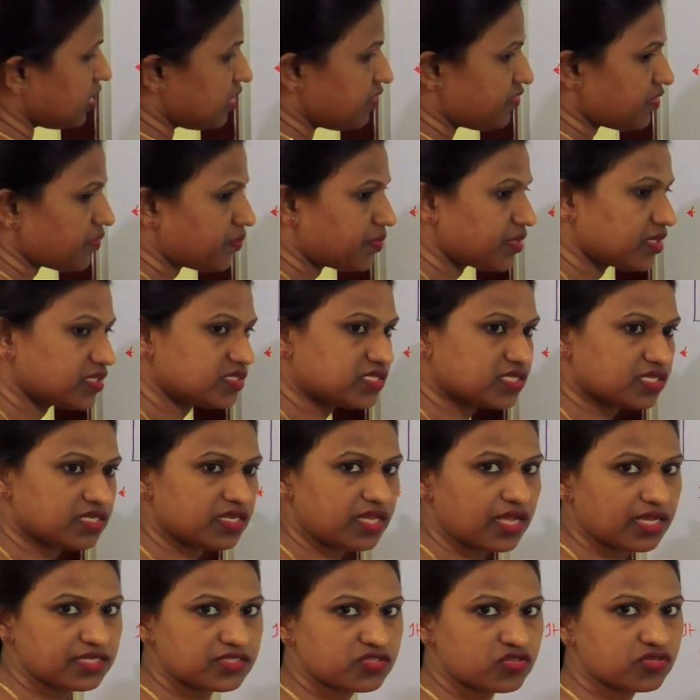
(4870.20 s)
if a person
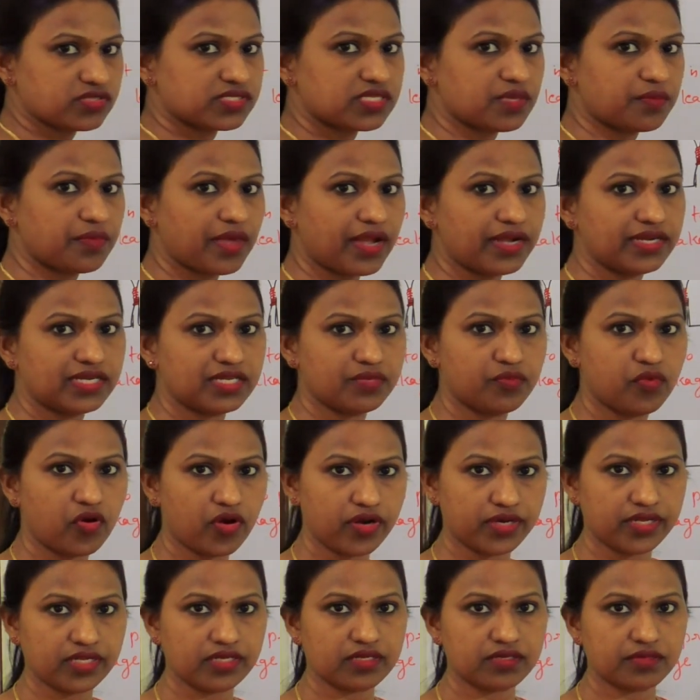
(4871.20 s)
has took some
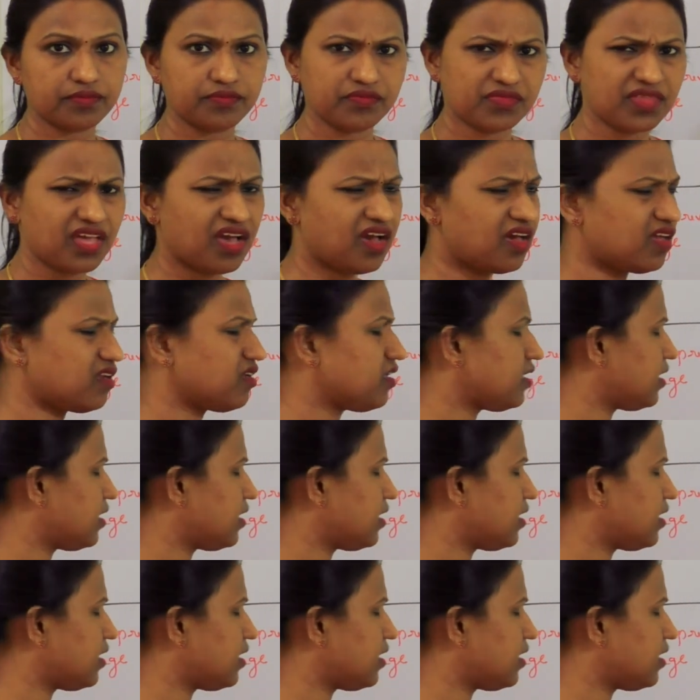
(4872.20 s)
antibiotic or